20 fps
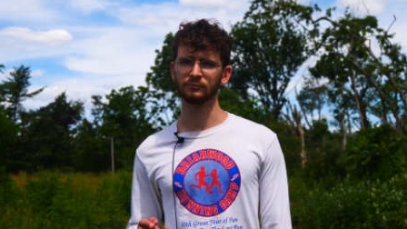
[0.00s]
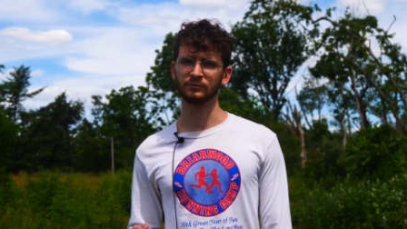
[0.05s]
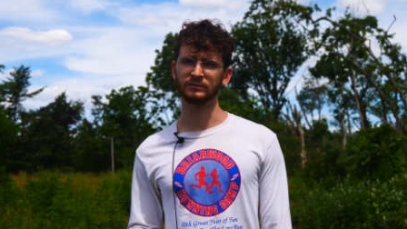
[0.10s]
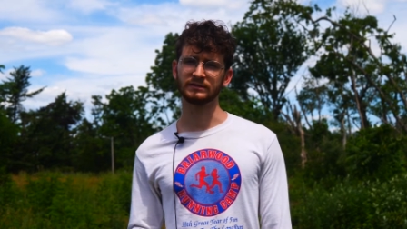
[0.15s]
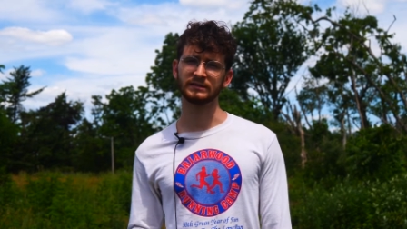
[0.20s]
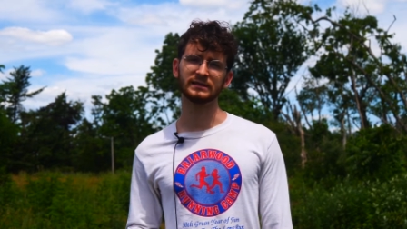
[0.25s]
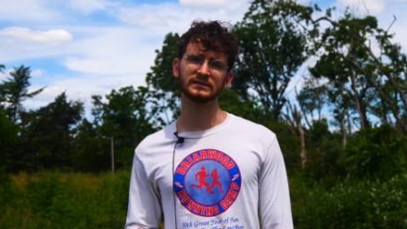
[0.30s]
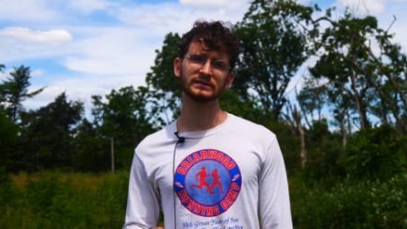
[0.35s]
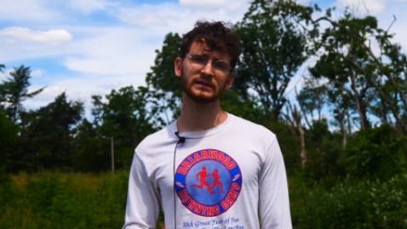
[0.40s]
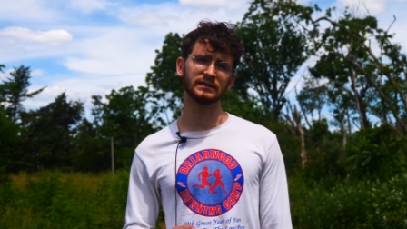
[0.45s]

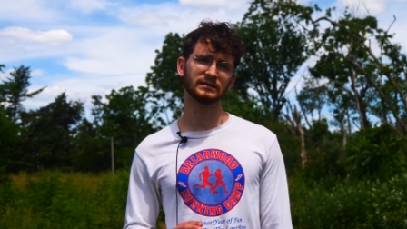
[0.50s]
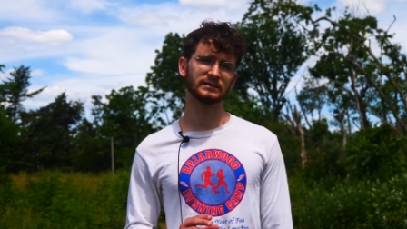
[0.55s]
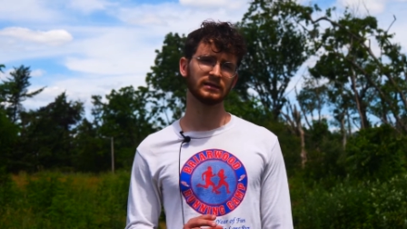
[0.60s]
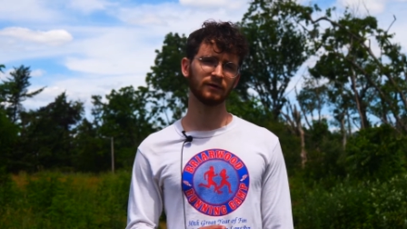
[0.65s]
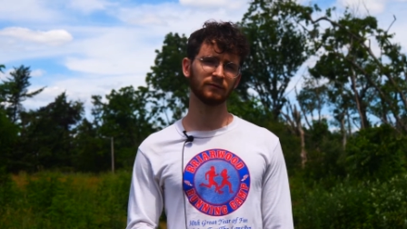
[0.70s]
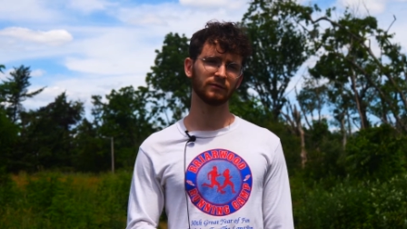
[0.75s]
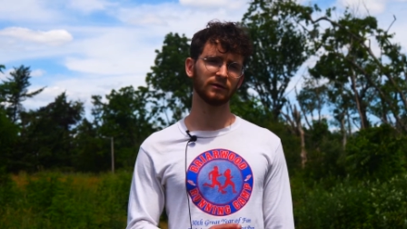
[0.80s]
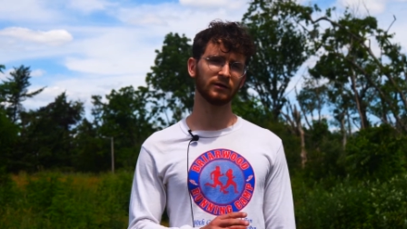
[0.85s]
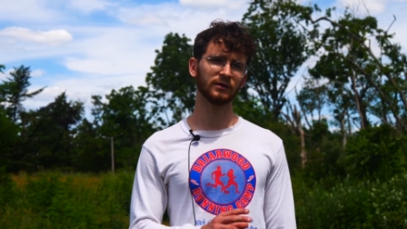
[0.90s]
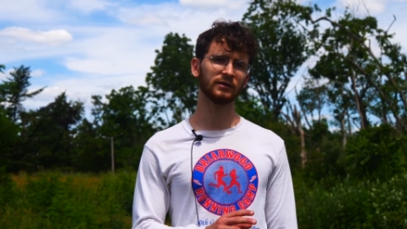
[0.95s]
resistance
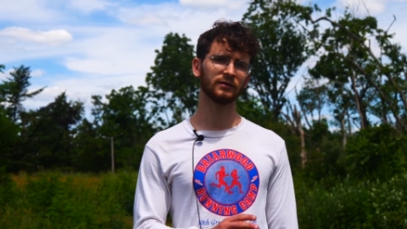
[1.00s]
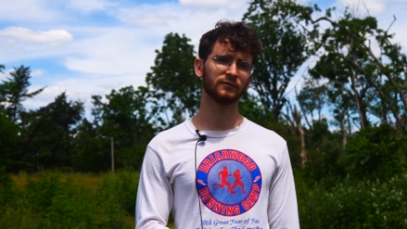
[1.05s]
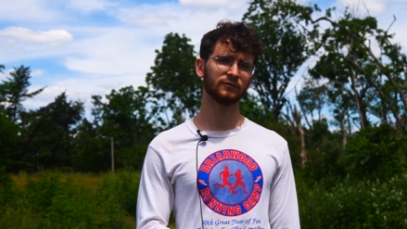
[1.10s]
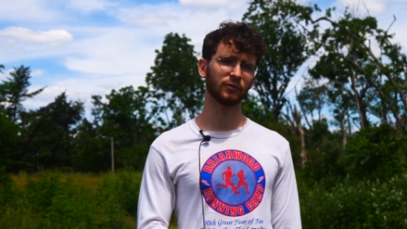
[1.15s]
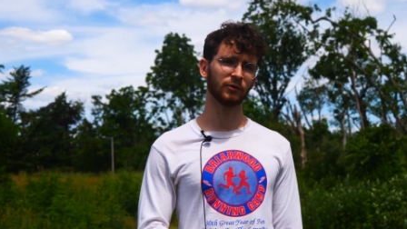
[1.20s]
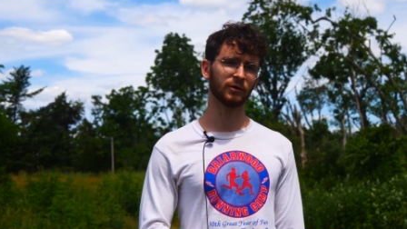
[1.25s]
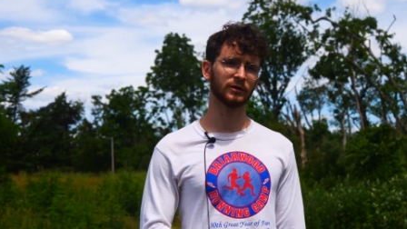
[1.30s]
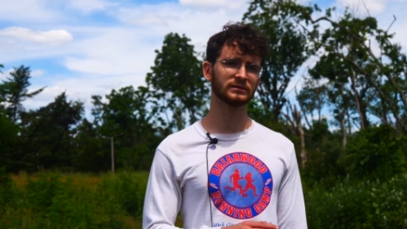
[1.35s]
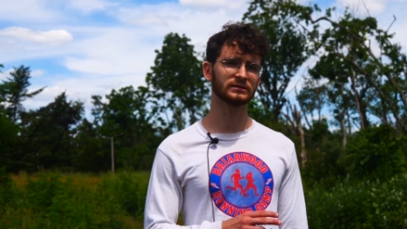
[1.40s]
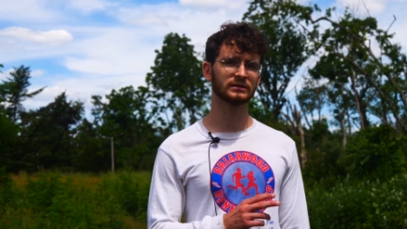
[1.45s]
of the
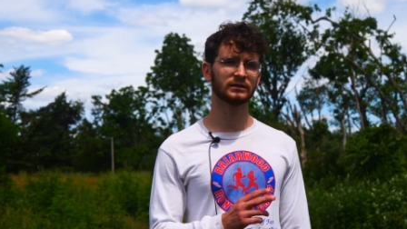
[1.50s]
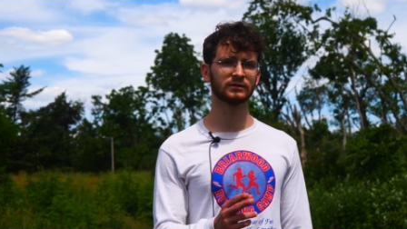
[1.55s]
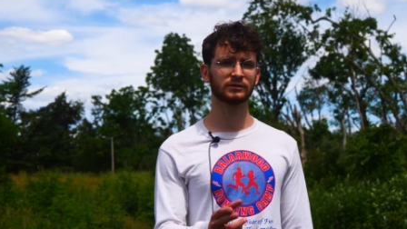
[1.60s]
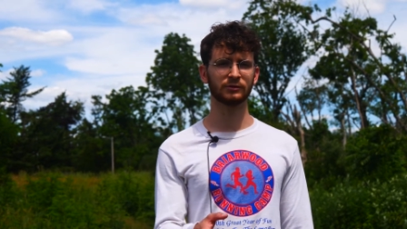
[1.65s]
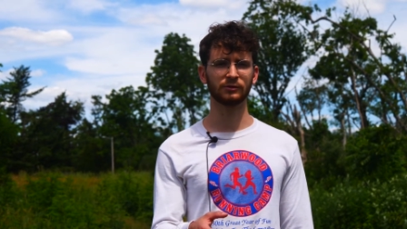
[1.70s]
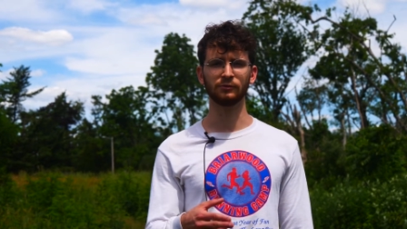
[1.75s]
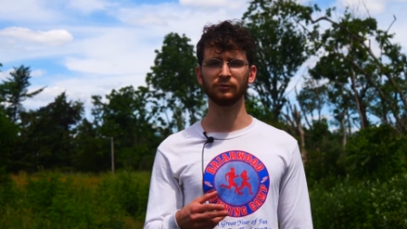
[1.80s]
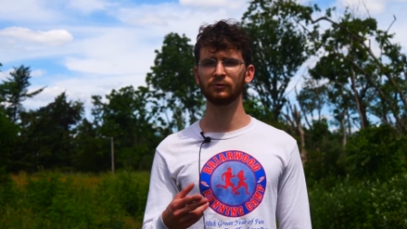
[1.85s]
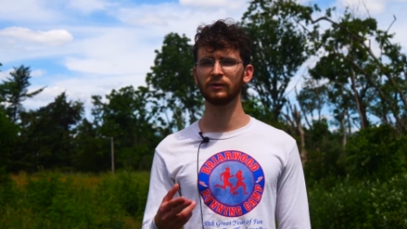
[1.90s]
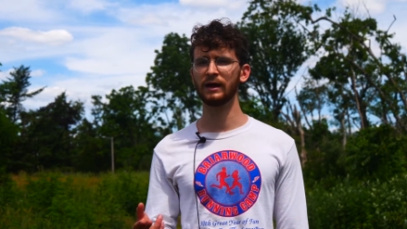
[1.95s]
forest
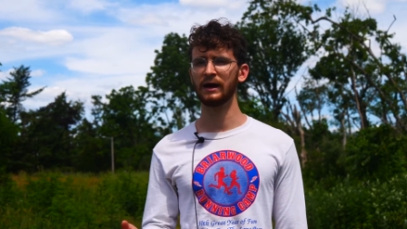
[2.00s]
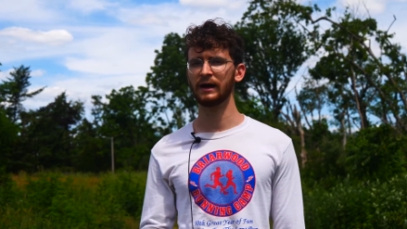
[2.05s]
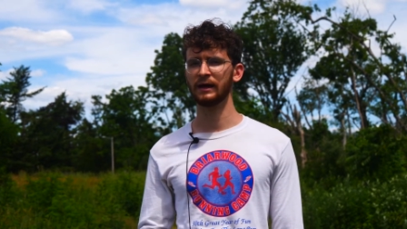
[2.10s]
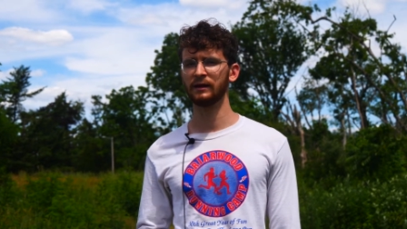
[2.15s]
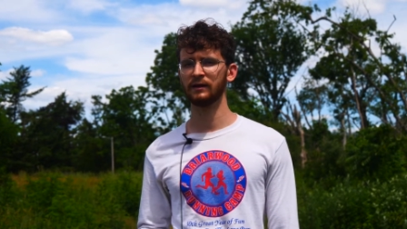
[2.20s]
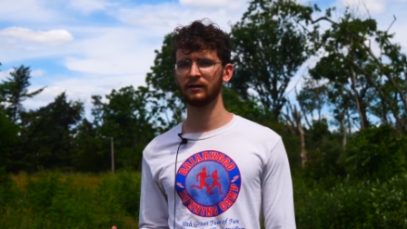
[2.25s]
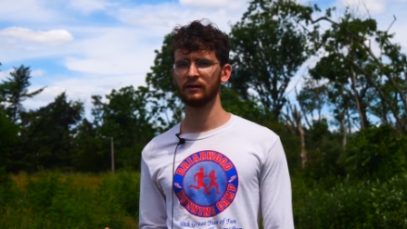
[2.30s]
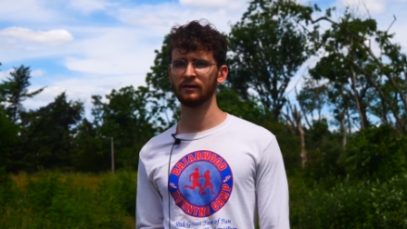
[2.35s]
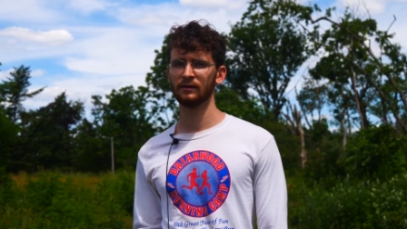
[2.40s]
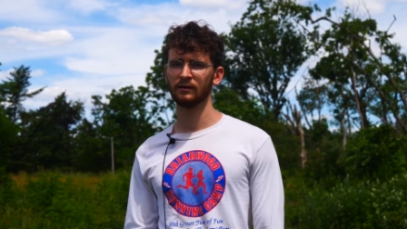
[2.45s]
to that